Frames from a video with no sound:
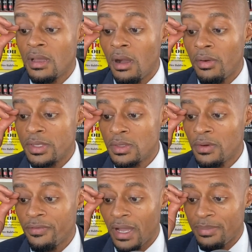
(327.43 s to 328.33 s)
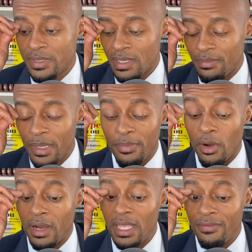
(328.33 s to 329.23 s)
Only 2 to 5% of people
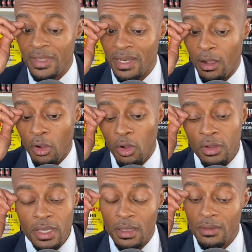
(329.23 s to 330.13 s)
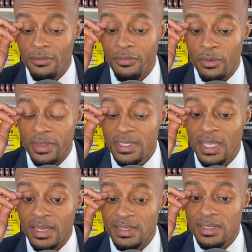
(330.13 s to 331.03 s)
are even looking for this
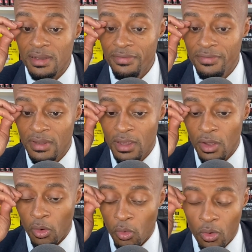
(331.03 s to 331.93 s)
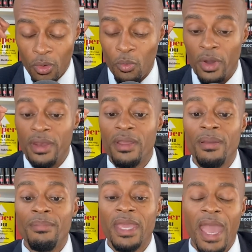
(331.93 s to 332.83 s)
kind of stuff, or would
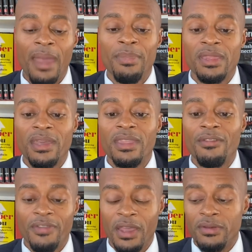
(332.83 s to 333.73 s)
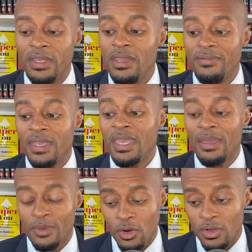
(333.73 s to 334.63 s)
be happy that they found it if they
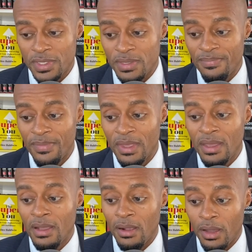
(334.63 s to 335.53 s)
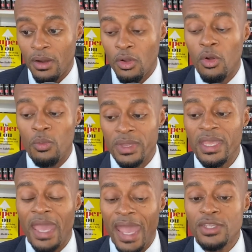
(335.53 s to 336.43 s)
came across it, let alone would
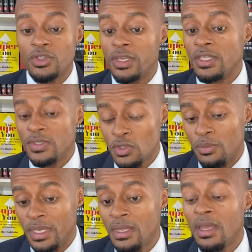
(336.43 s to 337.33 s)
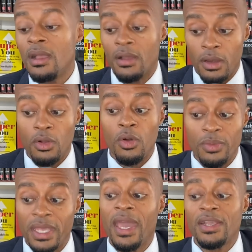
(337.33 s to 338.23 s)
they actually consume it, let alone
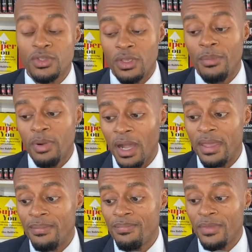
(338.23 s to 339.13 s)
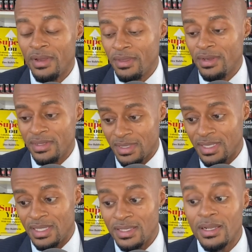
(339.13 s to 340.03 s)
would they actually apply it.
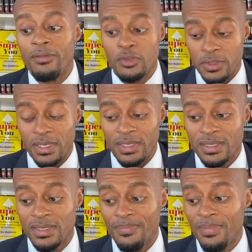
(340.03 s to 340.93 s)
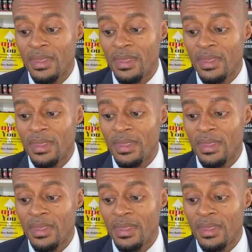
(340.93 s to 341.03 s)
There's levels to this.